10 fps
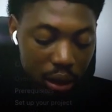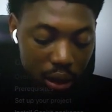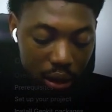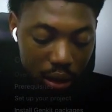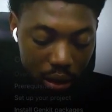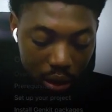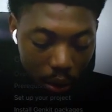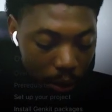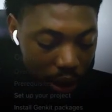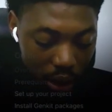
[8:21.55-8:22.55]
this
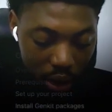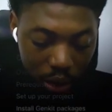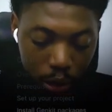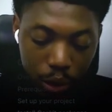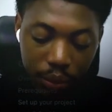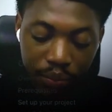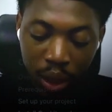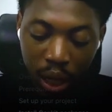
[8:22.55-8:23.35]
command is doing.